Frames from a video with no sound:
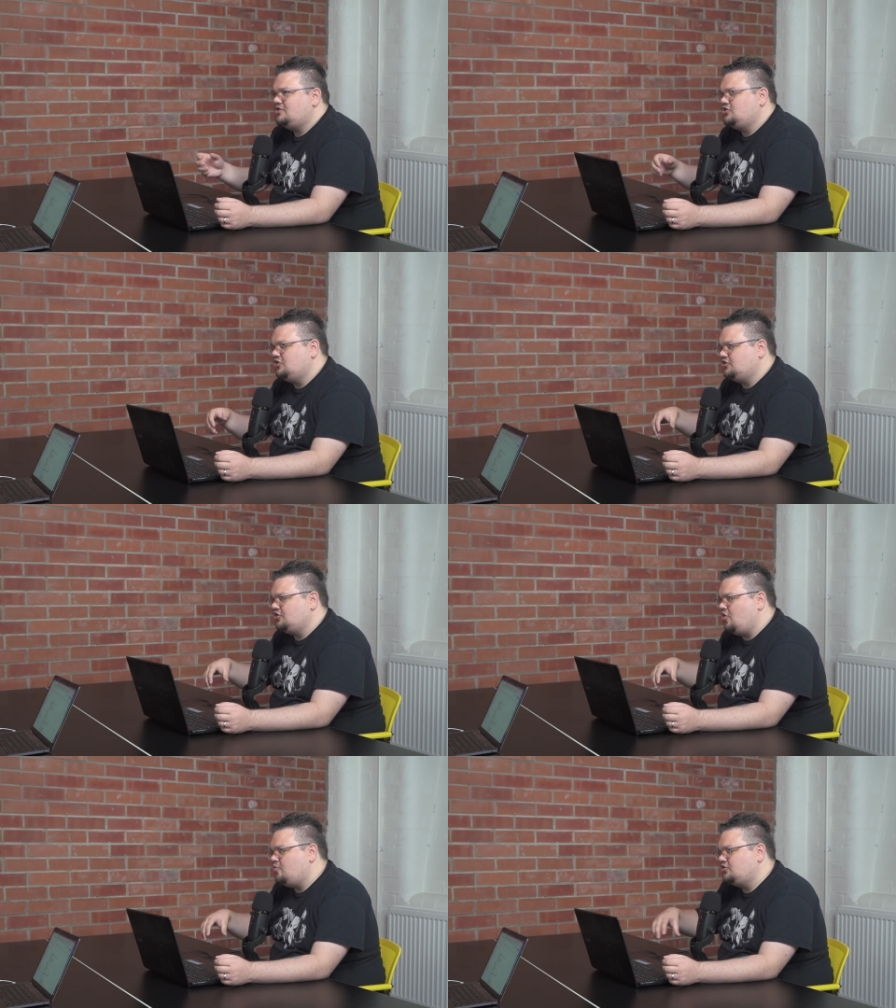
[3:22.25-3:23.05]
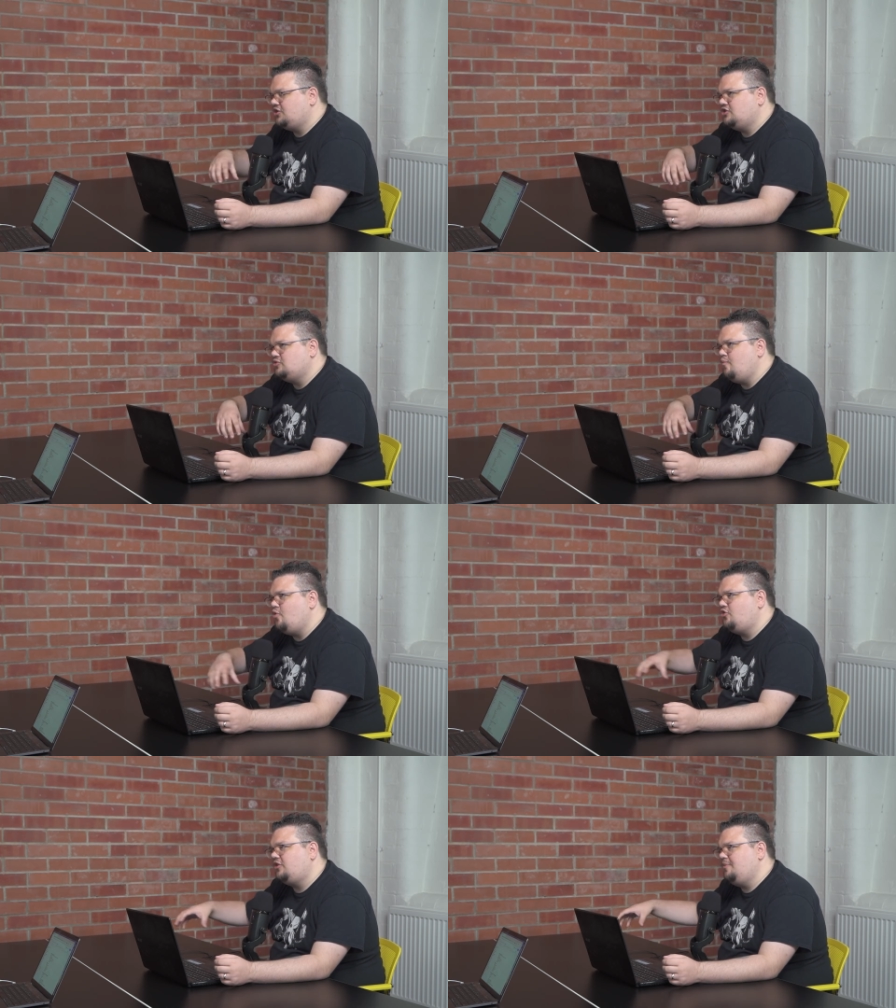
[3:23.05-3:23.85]
So there's
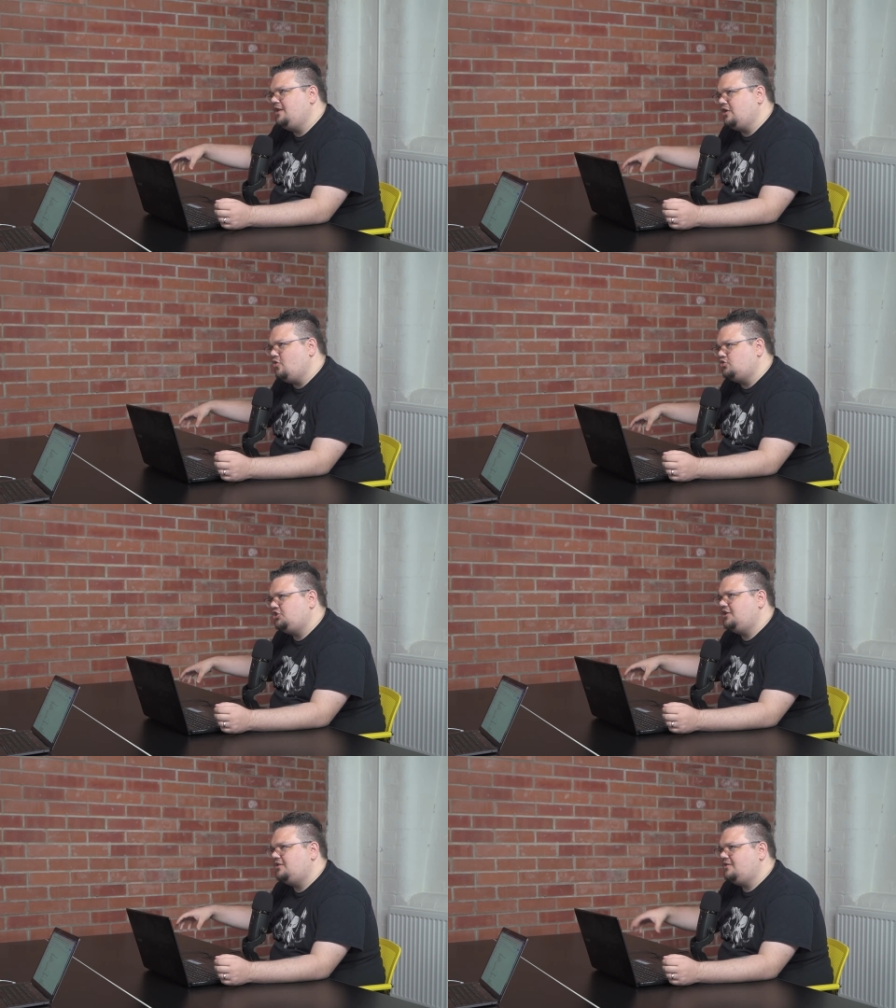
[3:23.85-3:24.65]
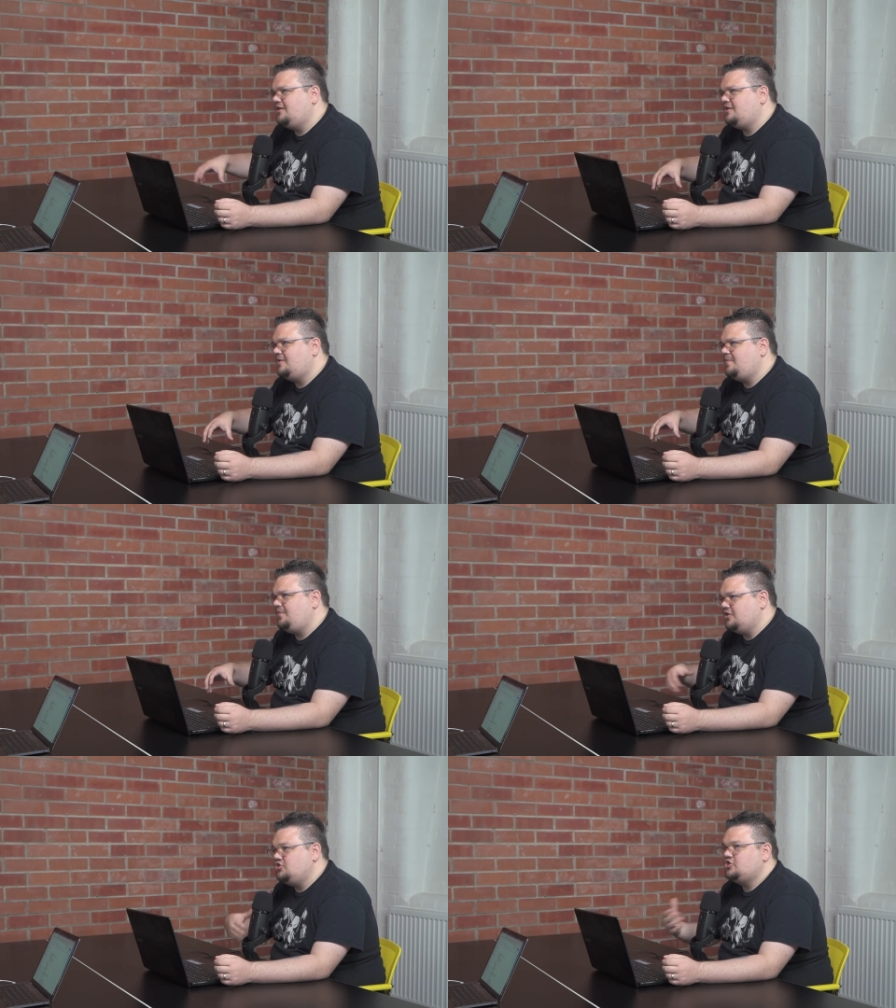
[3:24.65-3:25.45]
more to be negotiated there
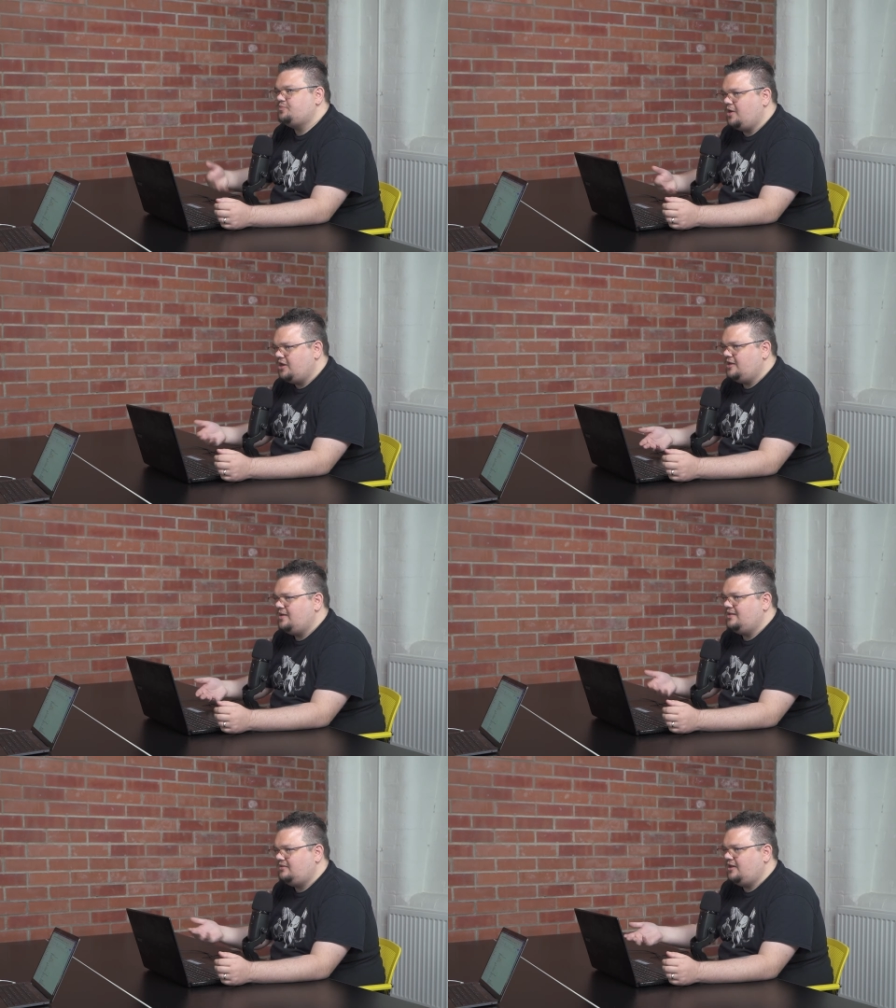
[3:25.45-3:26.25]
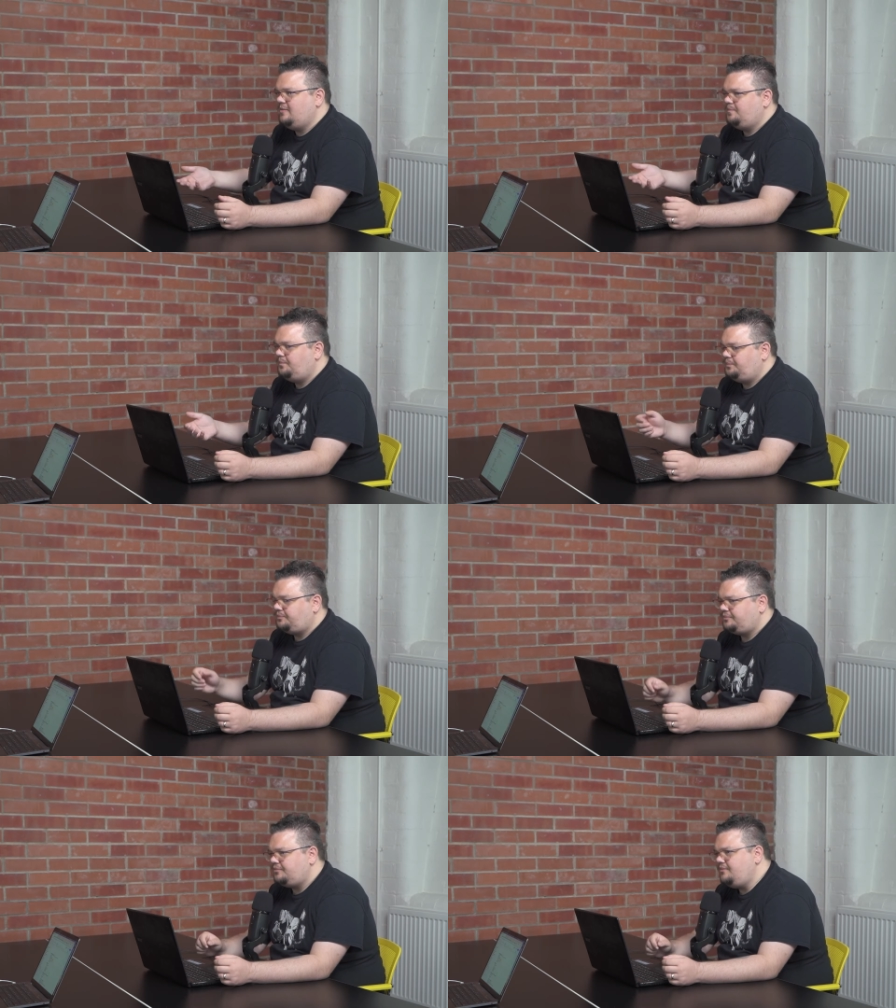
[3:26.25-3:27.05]
than just money and time. Mm-hmm.